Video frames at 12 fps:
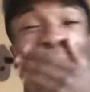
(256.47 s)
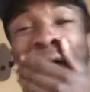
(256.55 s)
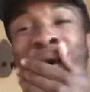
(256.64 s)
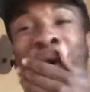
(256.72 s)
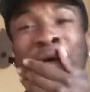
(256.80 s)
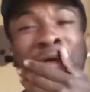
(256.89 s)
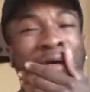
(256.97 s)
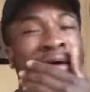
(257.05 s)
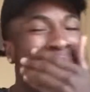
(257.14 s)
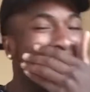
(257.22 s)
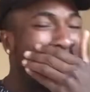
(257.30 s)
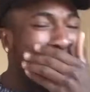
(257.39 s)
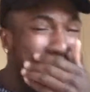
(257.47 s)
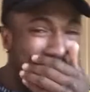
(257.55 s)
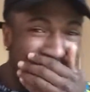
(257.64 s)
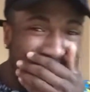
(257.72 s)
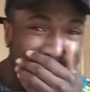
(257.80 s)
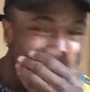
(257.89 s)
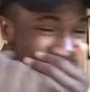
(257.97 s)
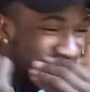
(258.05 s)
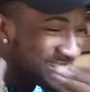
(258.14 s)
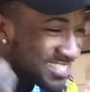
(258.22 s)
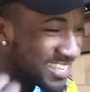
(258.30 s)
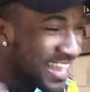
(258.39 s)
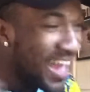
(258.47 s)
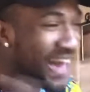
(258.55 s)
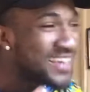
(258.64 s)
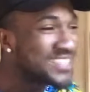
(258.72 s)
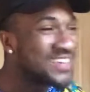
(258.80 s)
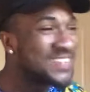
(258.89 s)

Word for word: Oh, I put that shit.